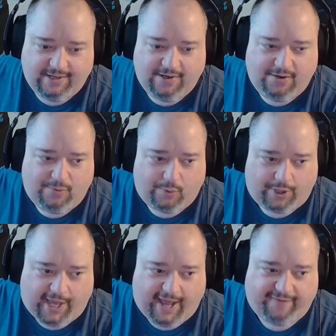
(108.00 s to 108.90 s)
were
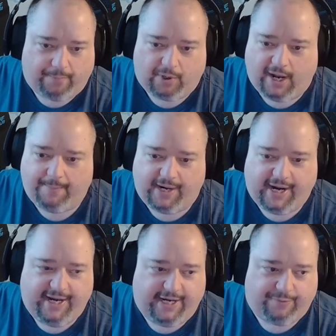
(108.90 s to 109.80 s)
to have a problem and I
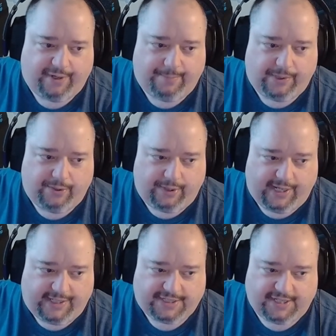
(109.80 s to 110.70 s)
need to reboot,
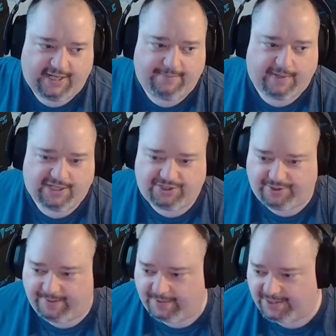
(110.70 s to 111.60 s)
it doesn't end my
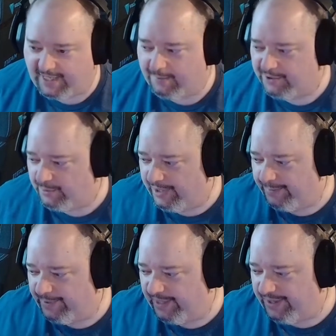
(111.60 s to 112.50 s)
stream. Because that was one of the
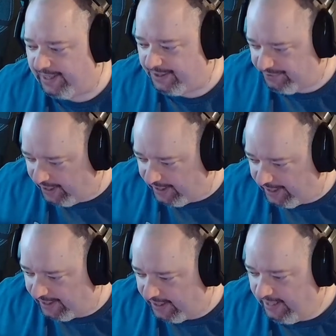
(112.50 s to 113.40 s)
big things, right?
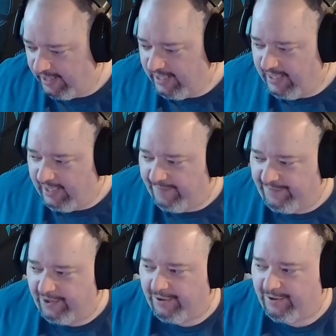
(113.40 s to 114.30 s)
Like if
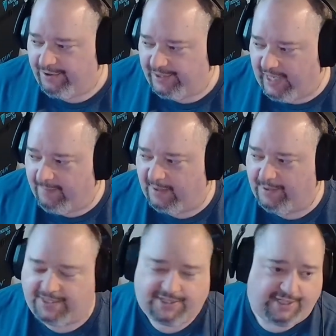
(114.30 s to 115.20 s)
your gaming
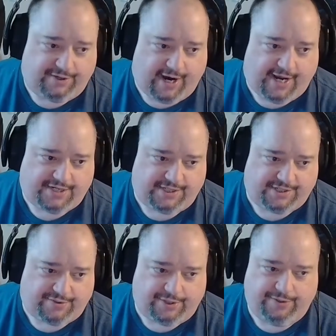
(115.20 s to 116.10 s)
PC crashes
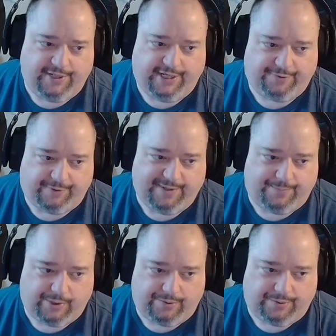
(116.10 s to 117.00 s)
or you need to
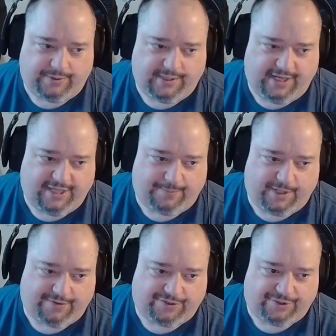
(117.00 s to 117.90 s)
reboot in the
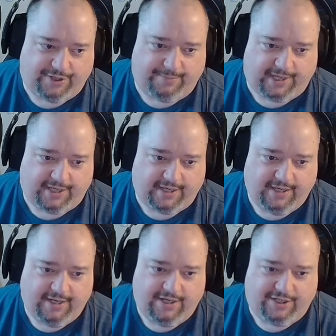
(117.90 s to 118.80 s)
middle of streaming,
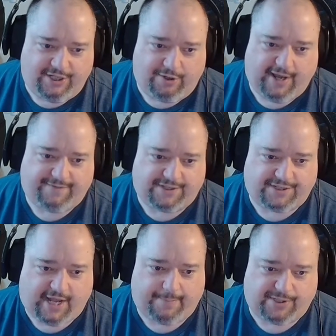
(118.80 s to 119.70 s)
you don't have to
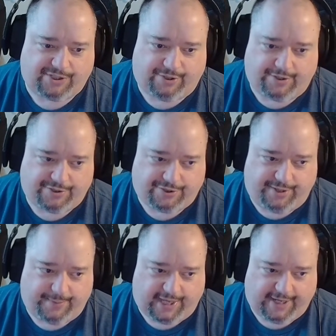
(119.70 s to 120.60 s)
stop and start your
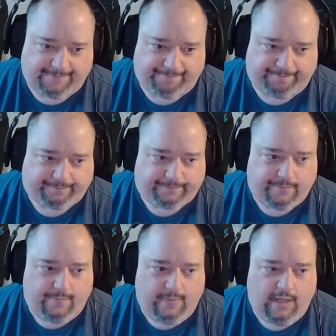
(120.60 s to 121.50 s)
stream again.
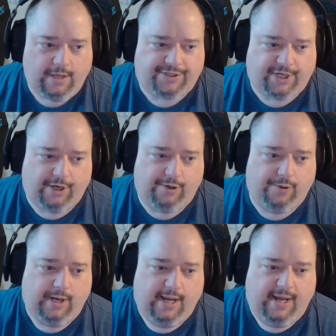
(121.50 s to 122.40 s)

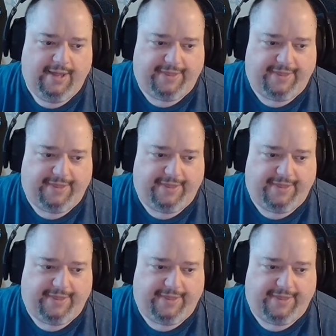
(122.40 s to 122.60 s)
So the